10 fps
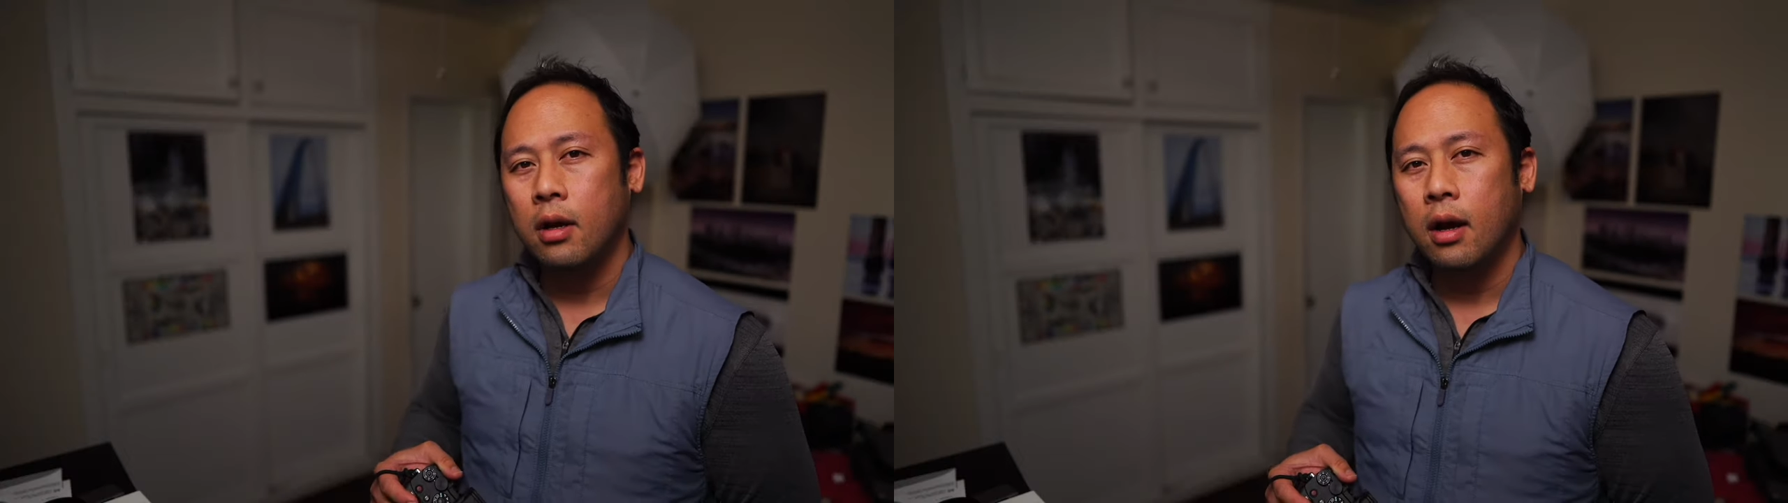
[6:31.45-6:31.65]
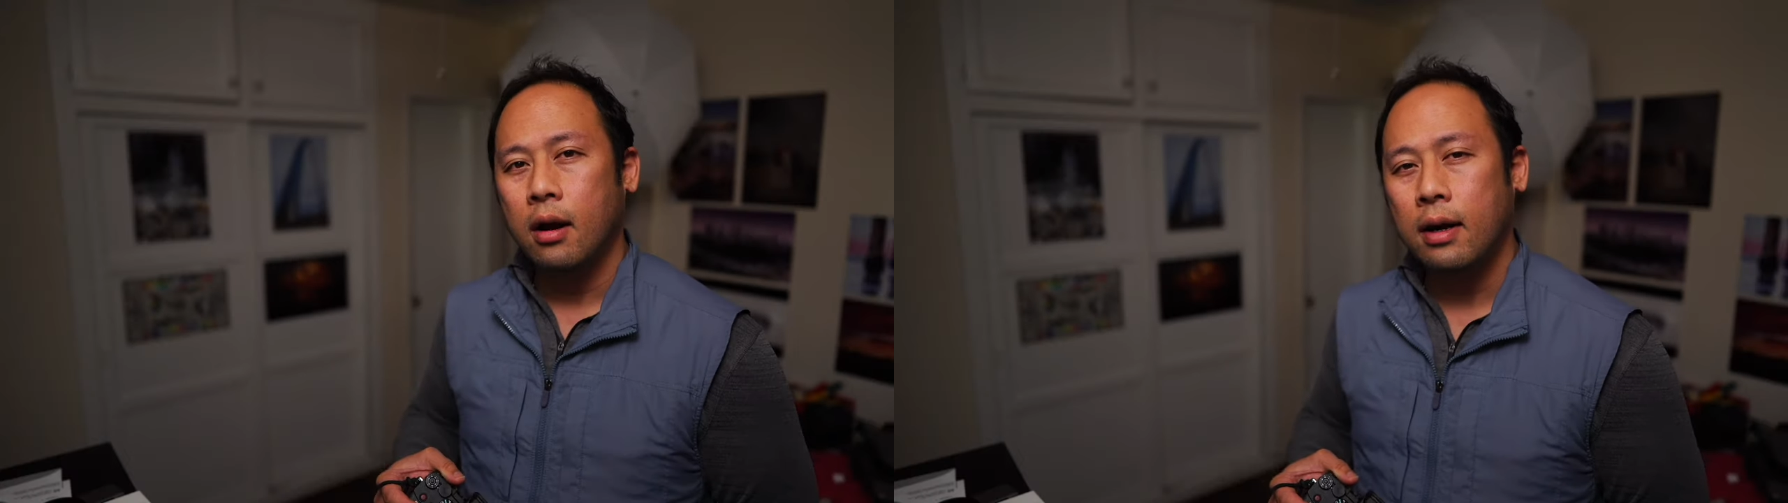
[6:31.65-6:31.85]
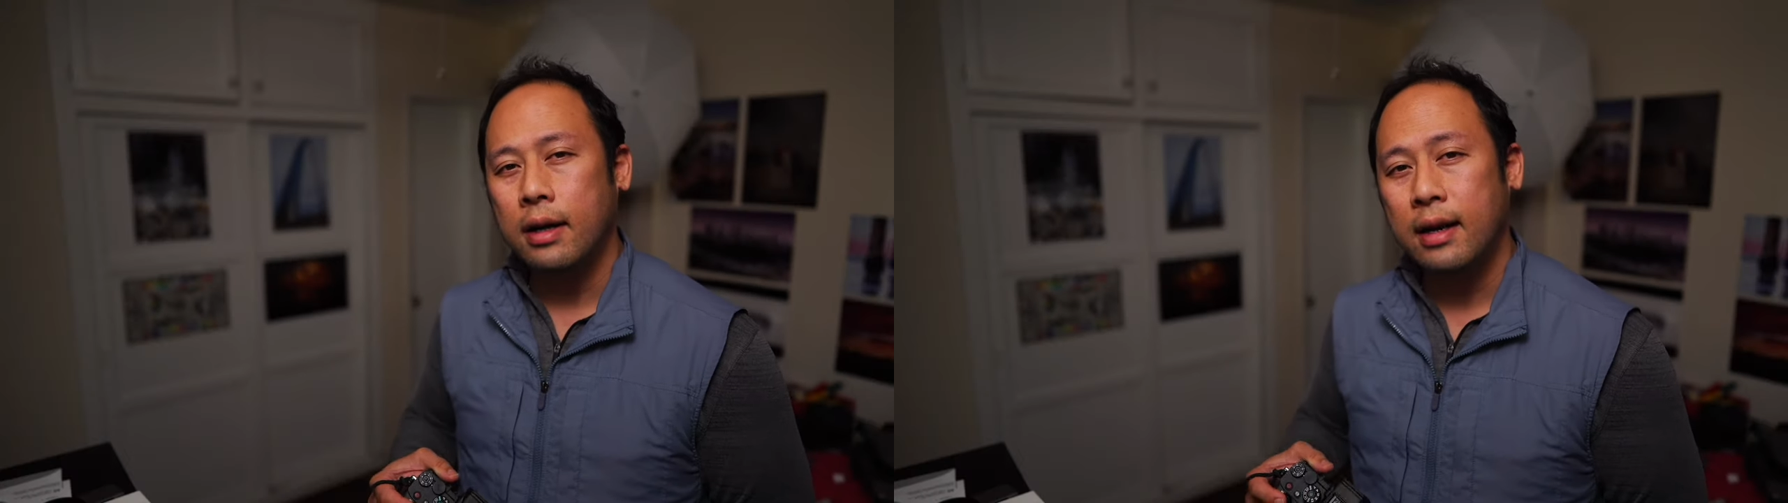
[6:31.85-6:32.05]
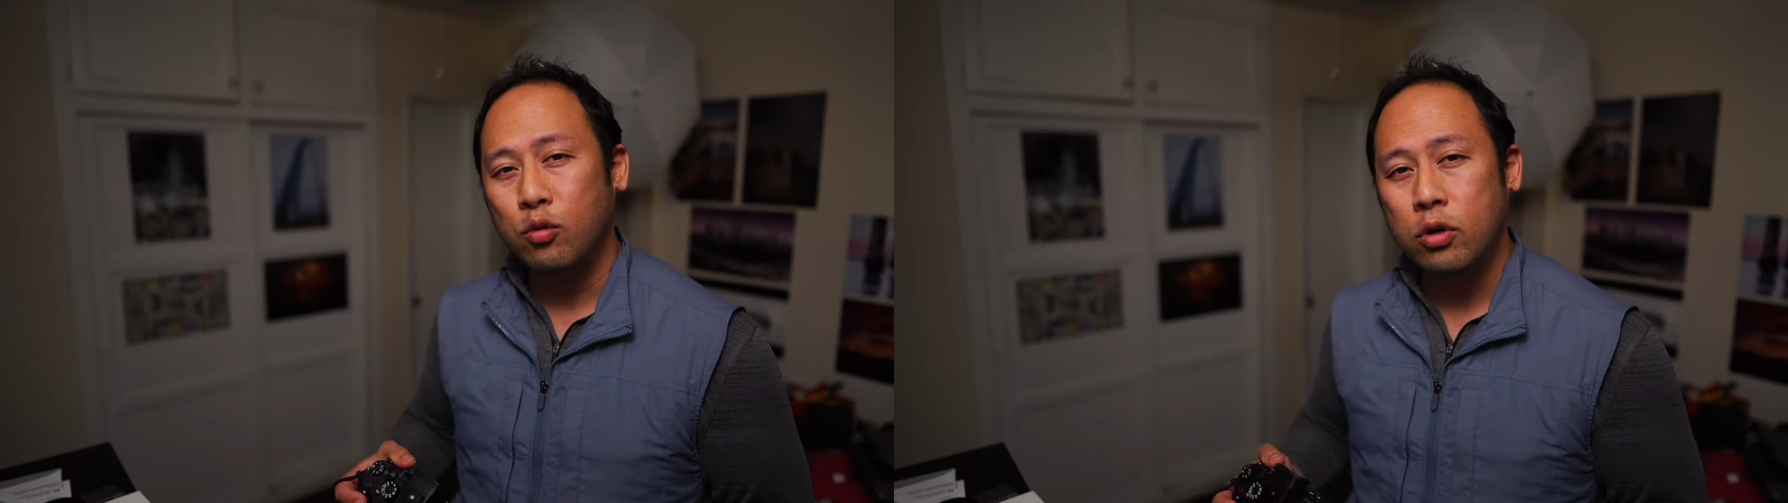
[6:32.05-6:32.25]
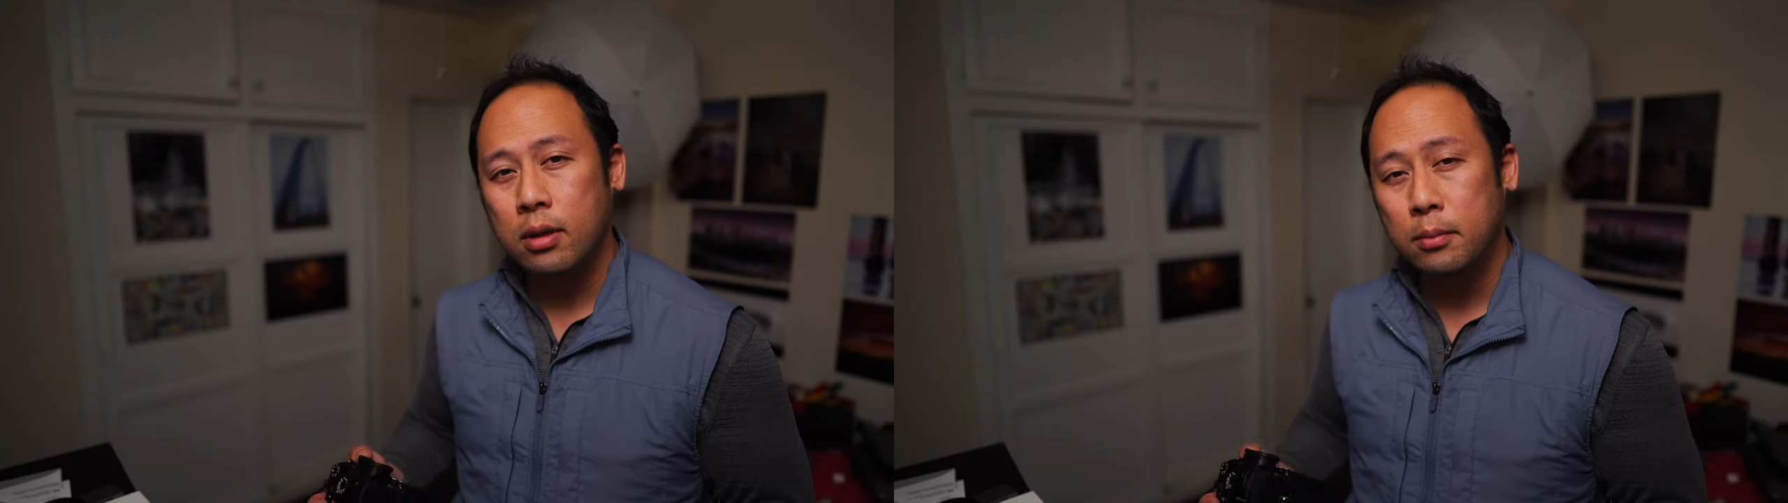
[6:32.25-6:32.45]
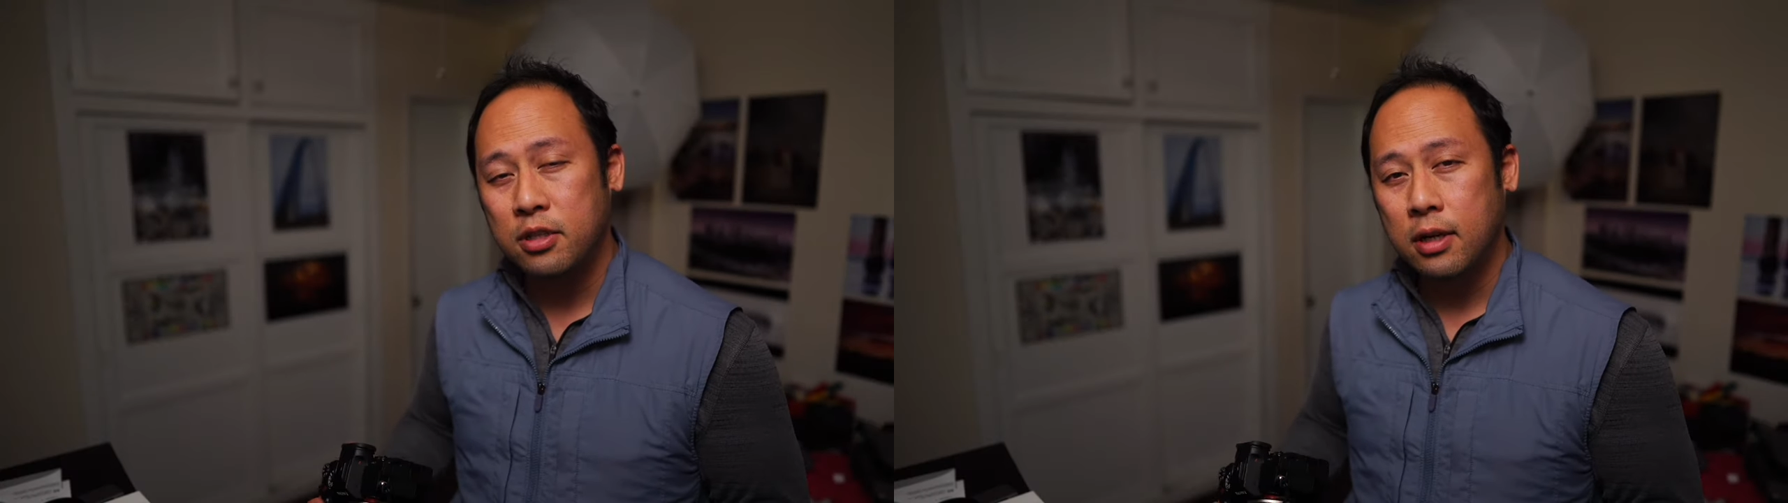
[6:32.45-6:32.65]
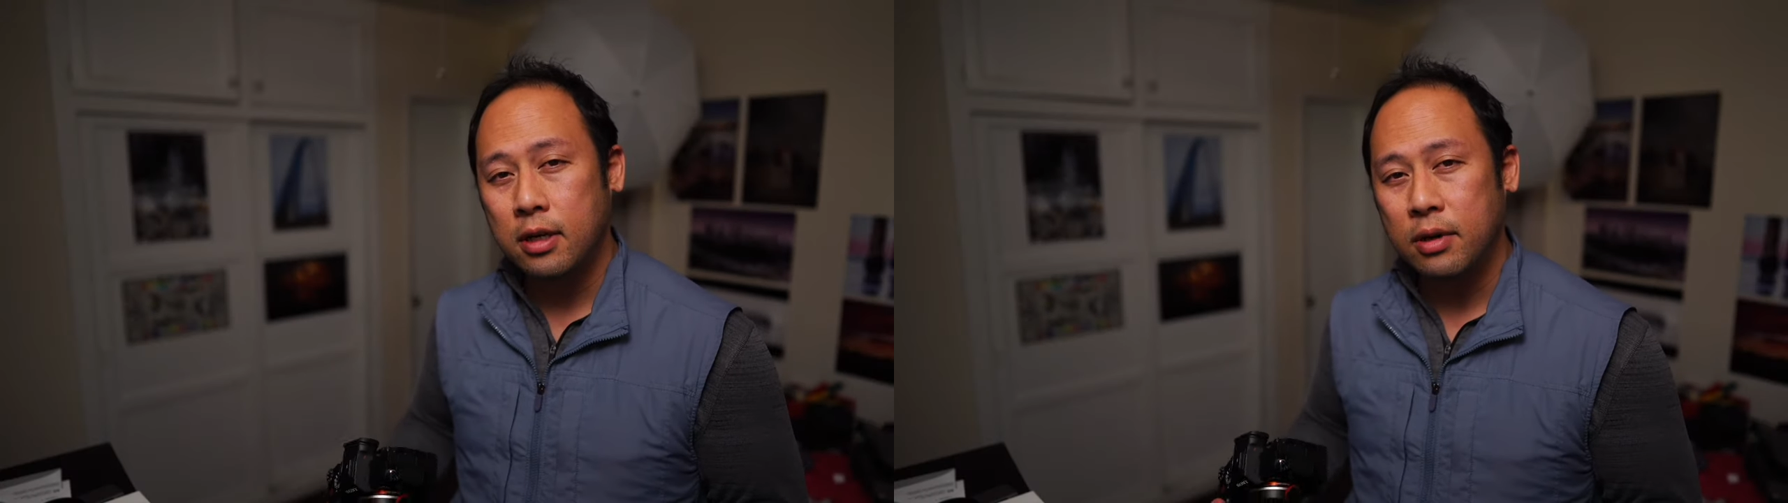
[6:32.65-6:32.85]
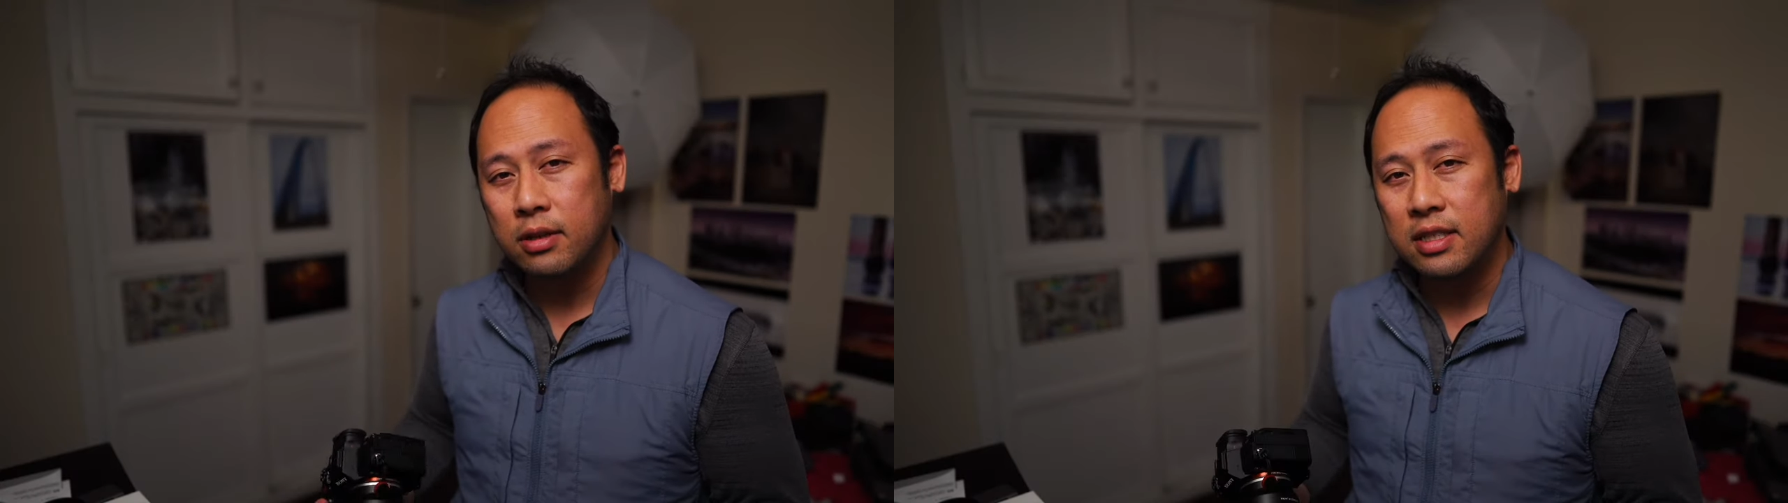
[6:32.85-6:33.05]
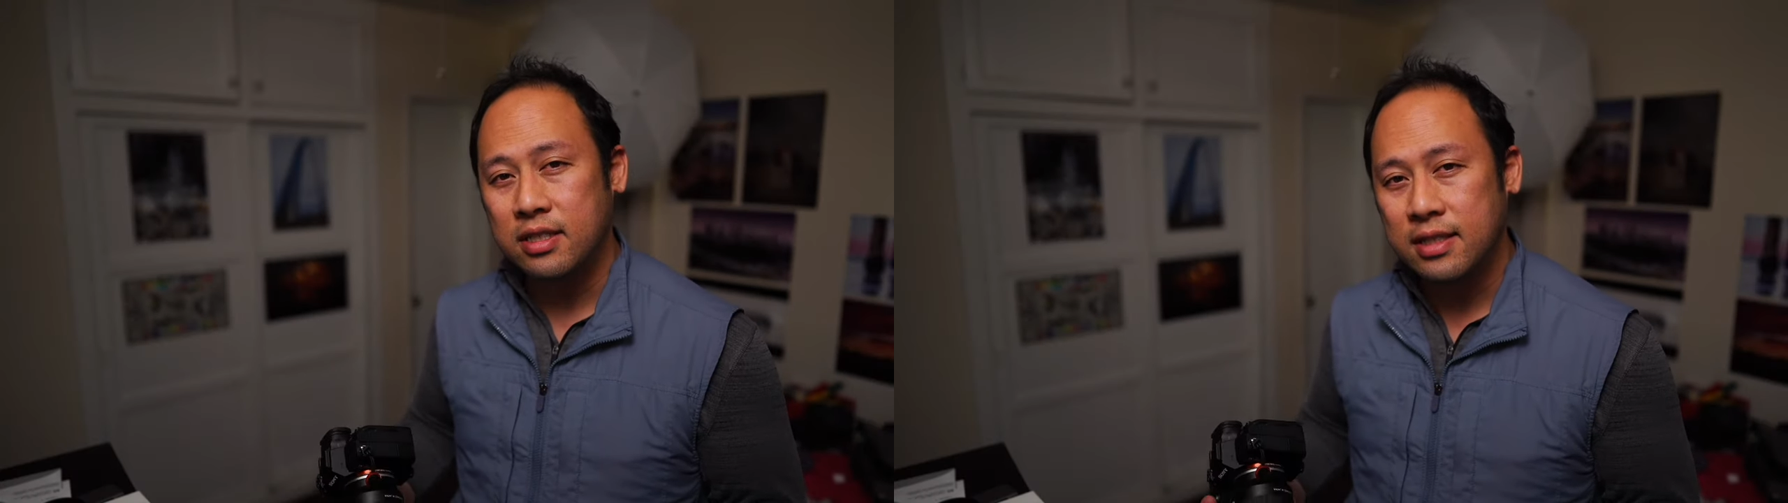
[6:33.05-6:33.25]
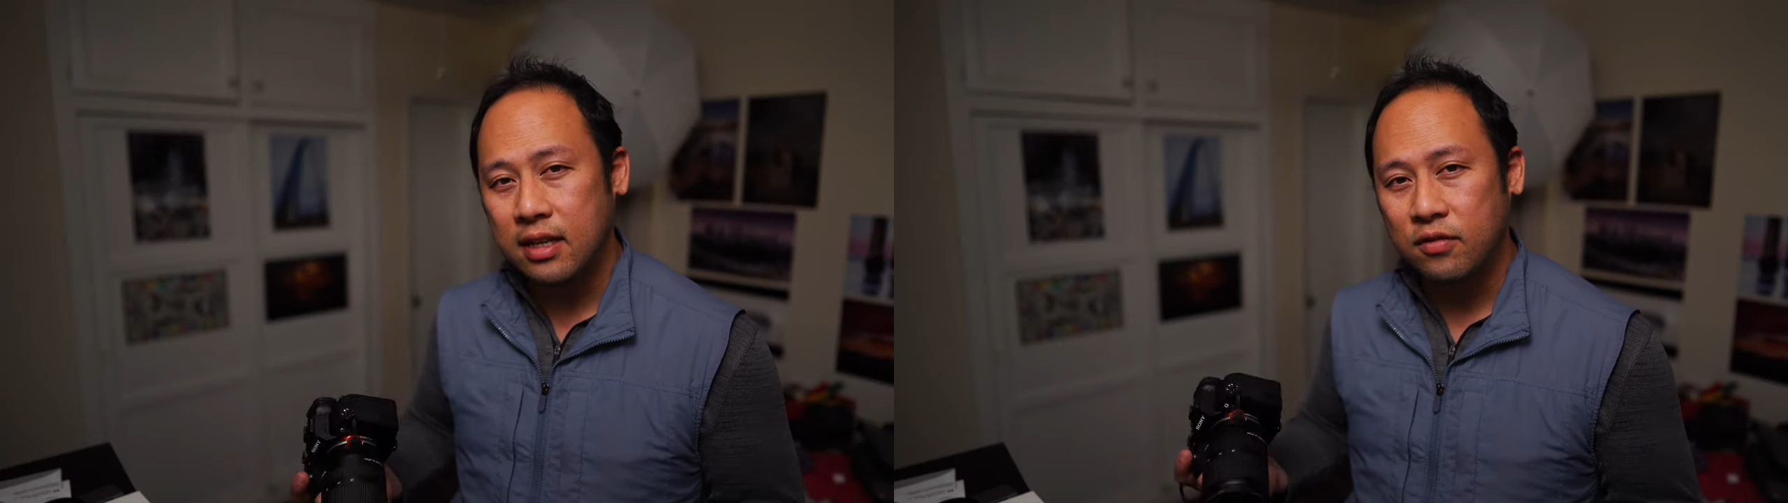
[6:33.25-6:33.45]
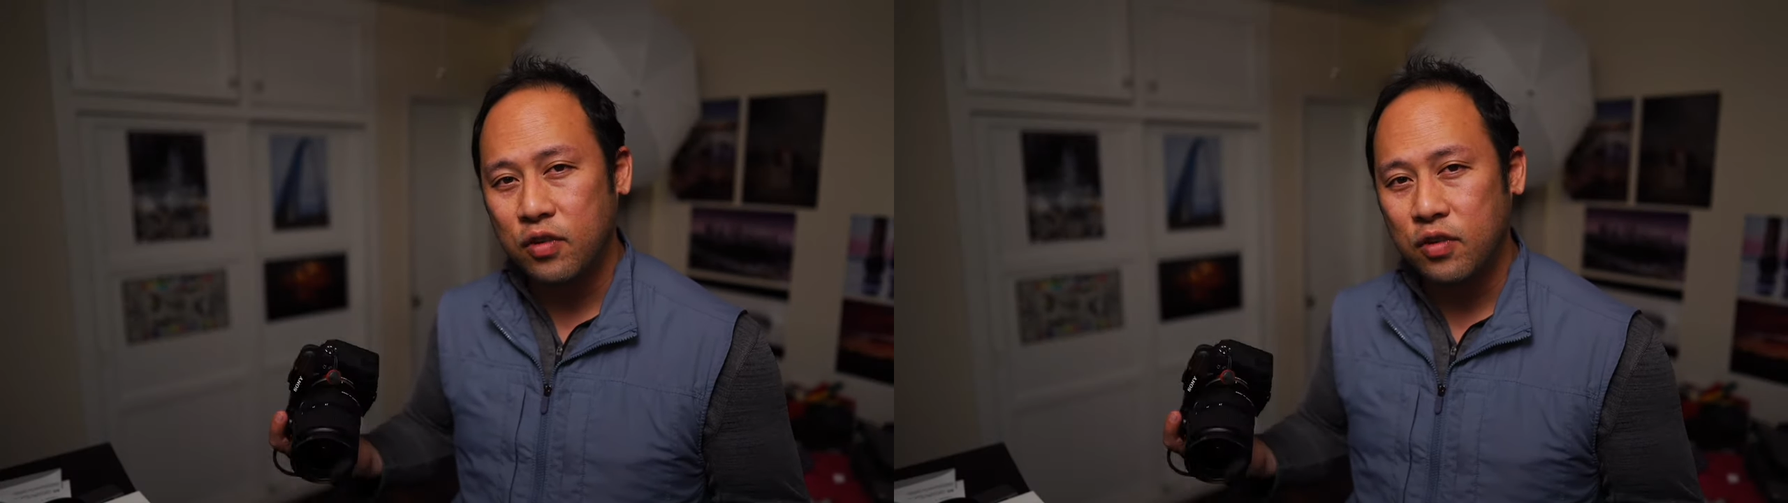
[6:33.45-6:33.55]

All right, now we're going to talk about the extended